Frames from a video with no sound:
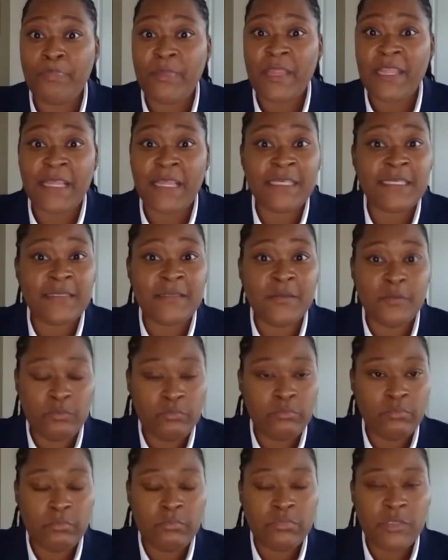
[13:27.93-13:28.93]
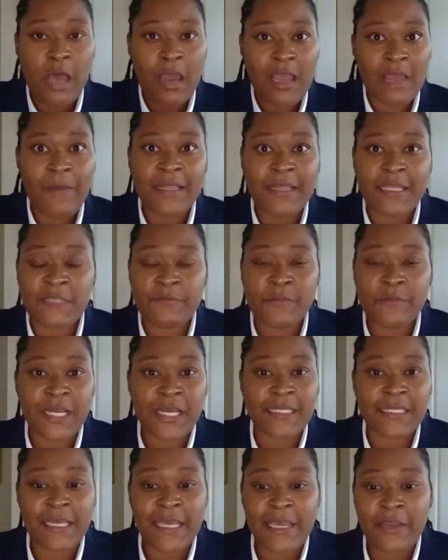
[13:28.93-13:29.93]
This talking about this
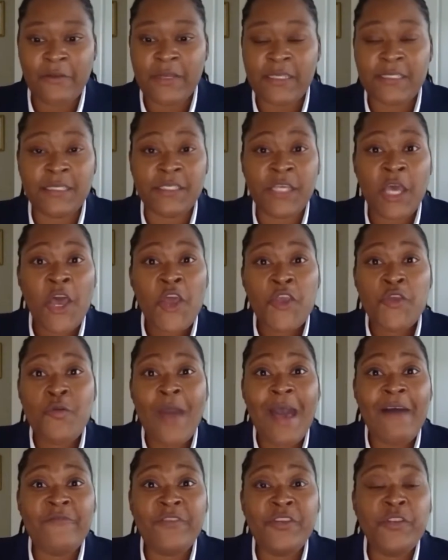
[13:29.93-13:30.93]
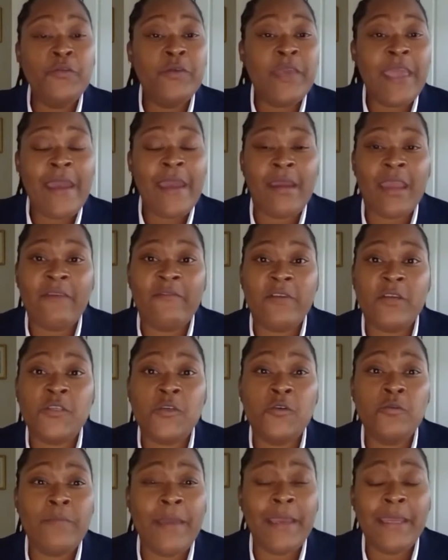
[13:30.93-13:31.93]
projected increases, you have new caregivers
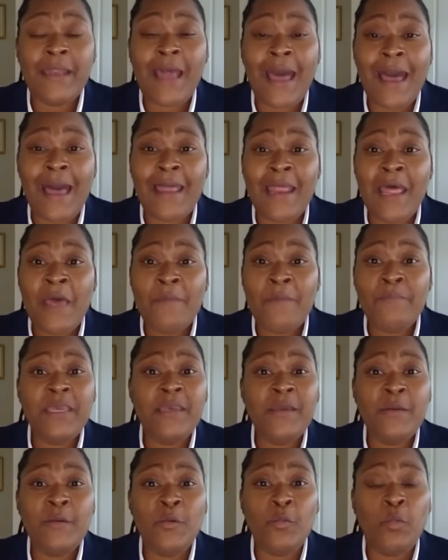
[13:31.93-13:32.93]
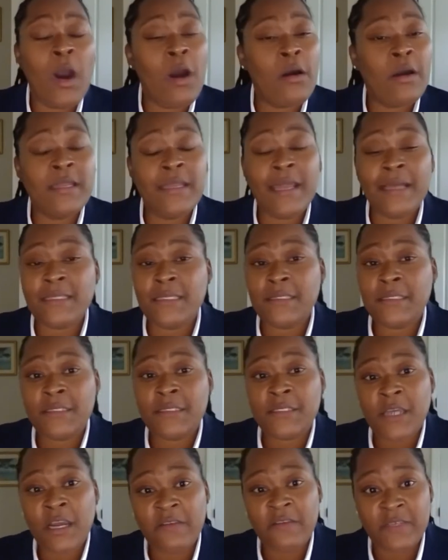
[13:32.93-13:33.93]
who may not be well connected to
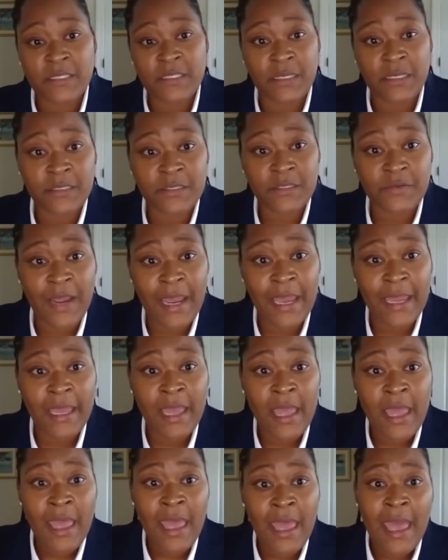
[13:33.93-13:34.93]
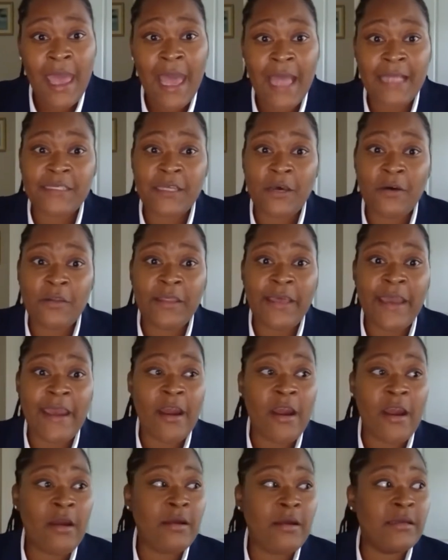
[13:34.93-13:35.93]
services, right? And so
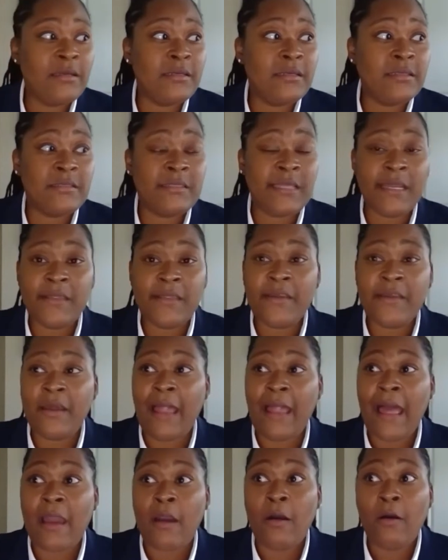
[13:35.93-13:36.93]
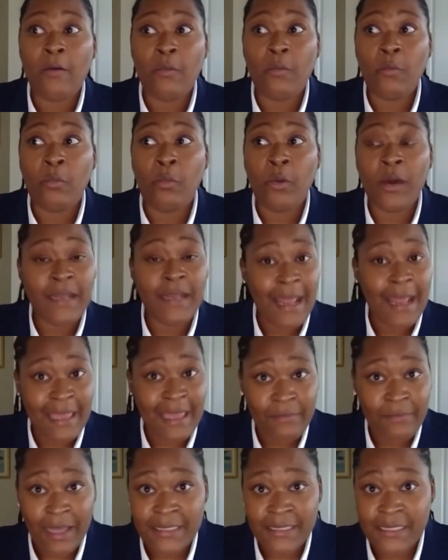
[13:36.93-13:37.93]
they're sitting there like, what did I
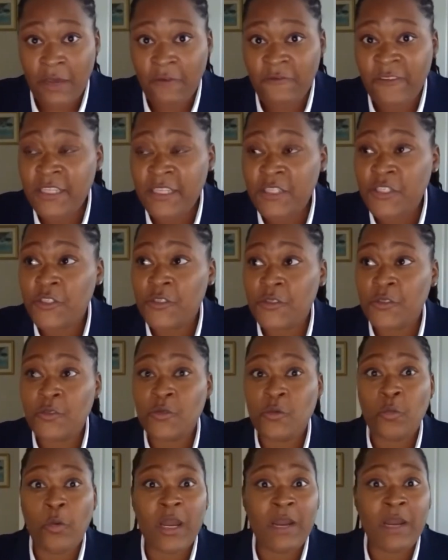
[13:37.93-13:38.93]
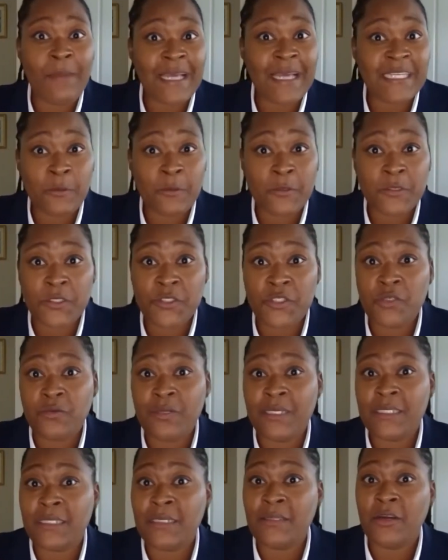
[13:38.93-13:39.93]
get myself into? What am I supposed to do
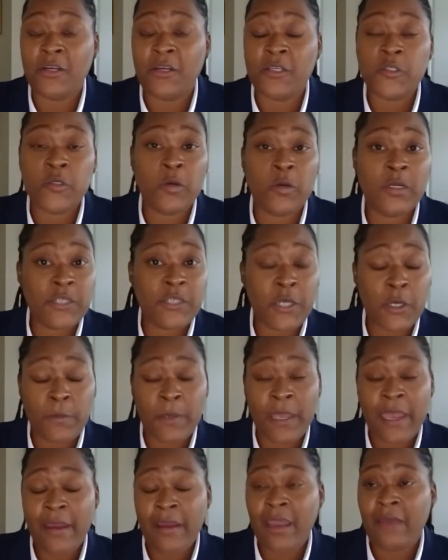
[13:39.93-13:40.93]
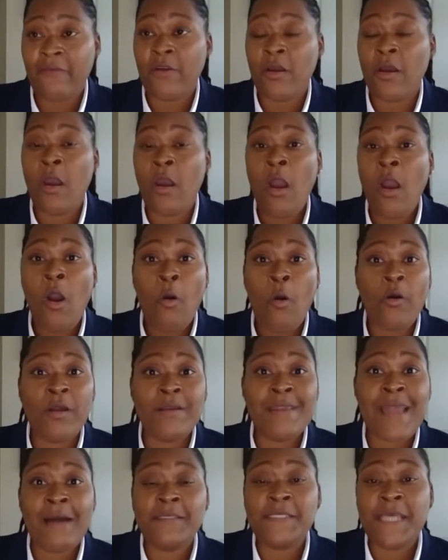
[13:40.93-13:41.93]
as either a short-term caregiver or
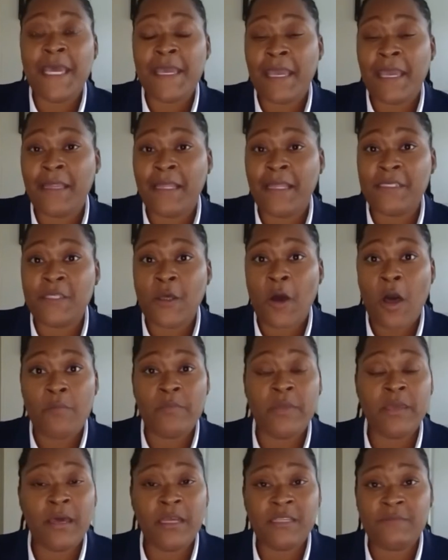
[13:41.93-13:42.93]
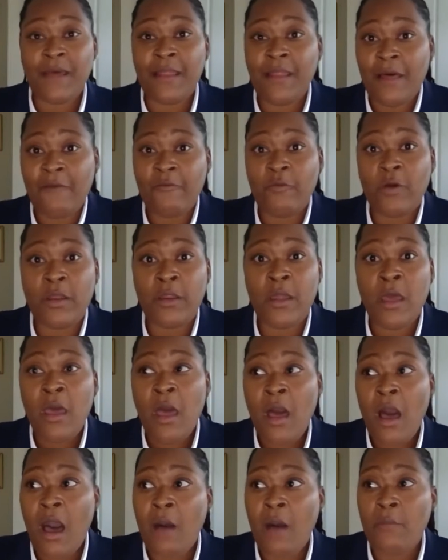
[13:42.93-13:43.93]
now taking this on because my loved one,
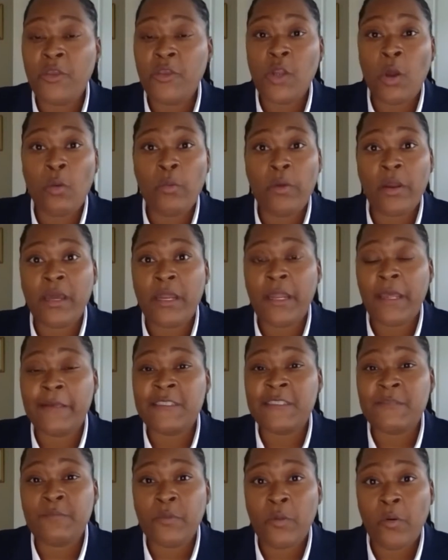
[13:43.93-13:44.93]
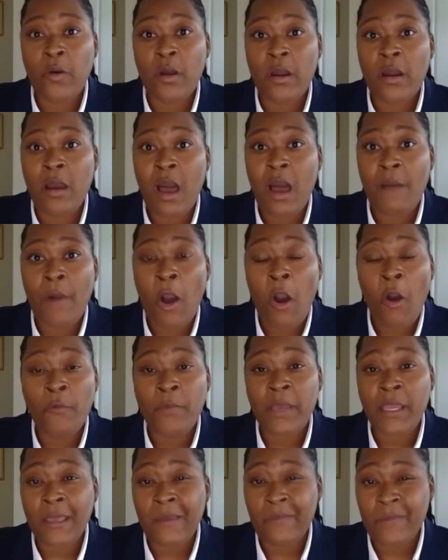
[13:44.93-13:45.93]
we're going to explore
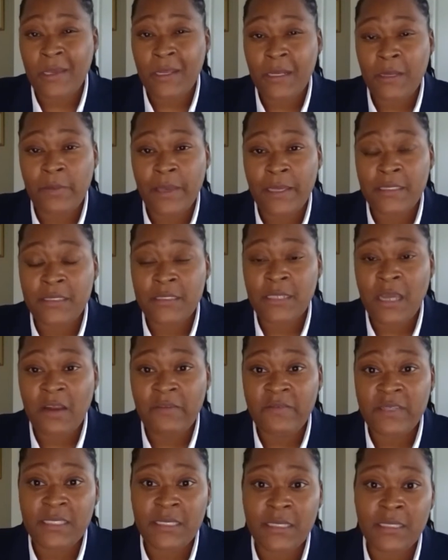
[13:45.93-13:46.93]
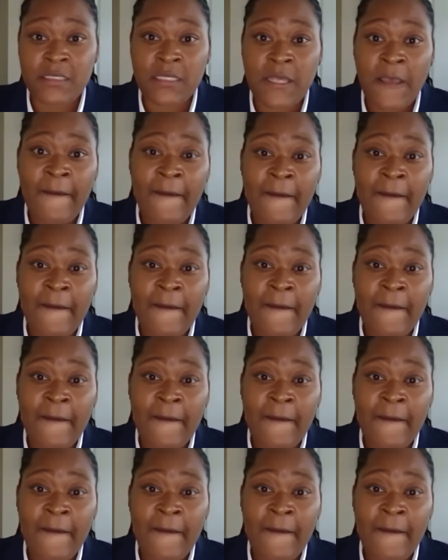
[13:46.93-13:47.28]
home and community-based services.